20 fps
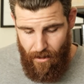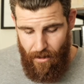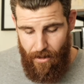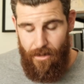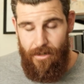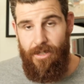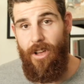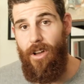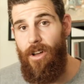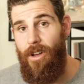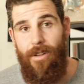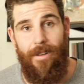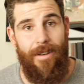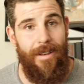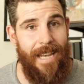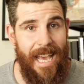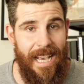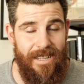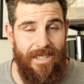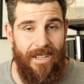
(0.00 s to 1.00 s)
So
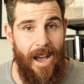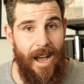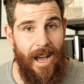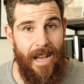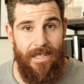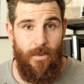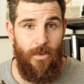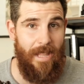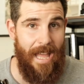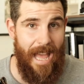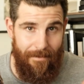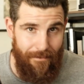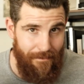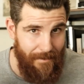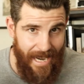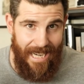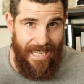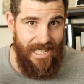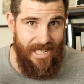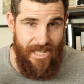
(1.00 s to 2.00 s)
next, guys, without
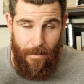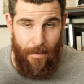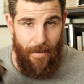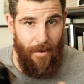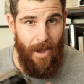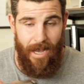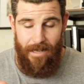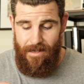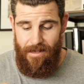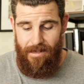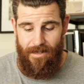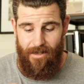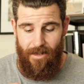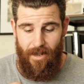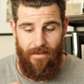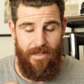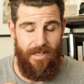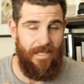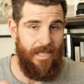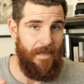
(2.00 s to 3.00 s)
any surprises, is
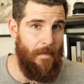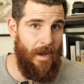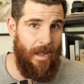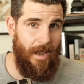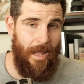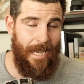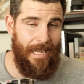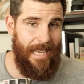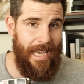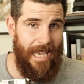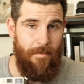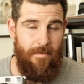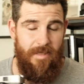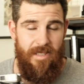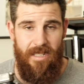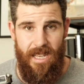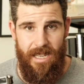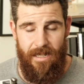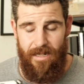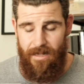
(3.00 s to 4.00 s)
obviously my Leica
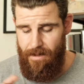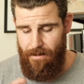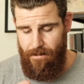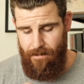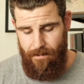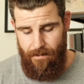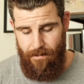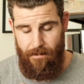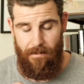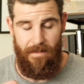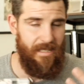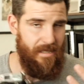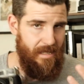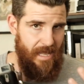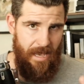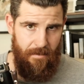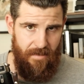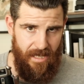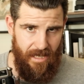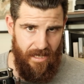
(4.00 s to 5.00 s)
M6. This is the
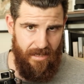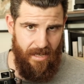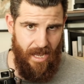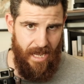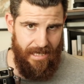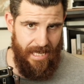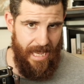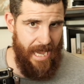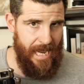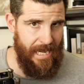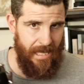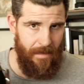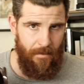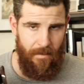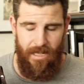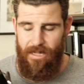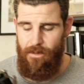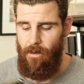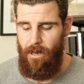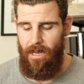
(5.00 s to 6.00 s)
M6 Titanium,
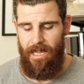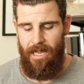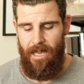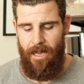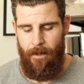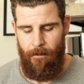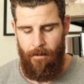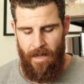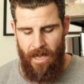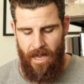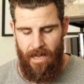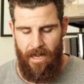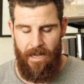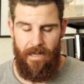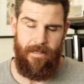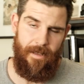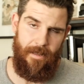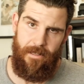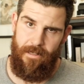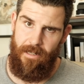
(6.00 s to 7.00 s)
this one here.
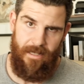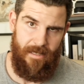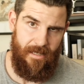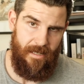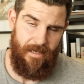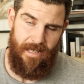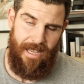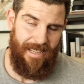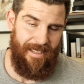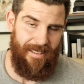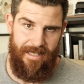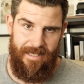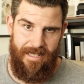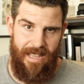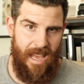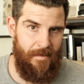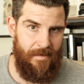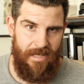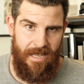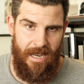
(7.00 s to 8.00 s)
Essentially, it's exactly the
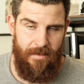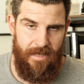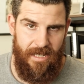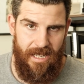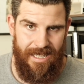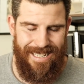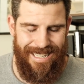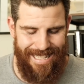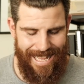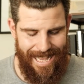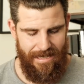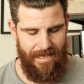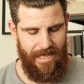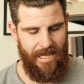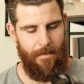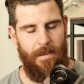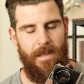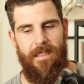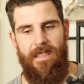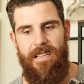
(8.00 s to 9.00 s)
same as an M6
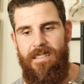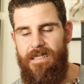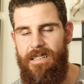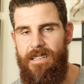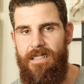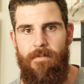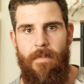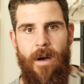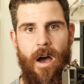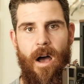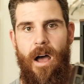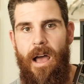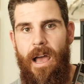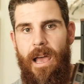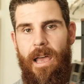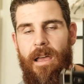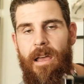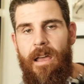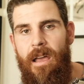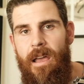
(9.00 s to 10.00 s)
Classic, but this is
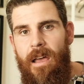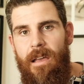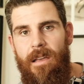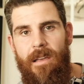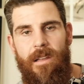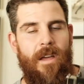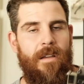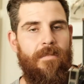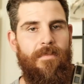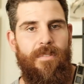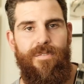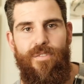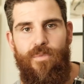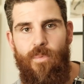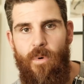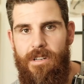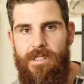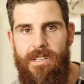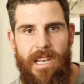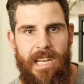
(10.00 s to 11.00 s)
my, you know, if you
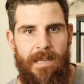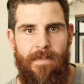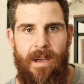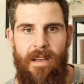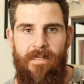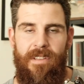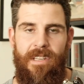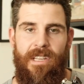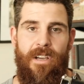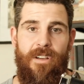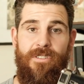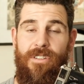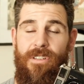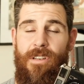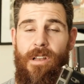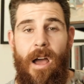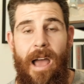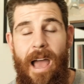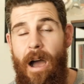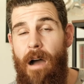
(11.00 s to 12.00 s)
watched any of my videos, you
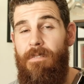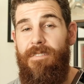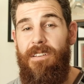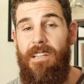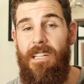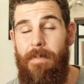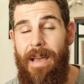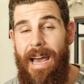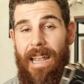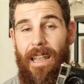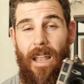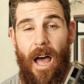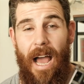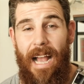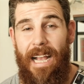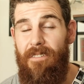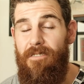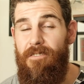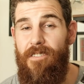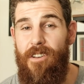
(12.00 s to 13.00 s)
know how I feel about
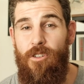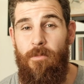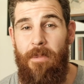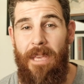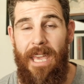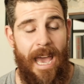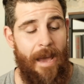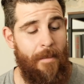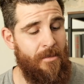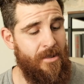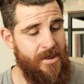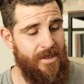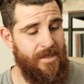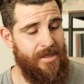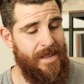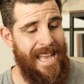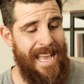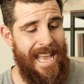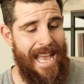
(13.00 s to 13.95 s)
Leica film cameras.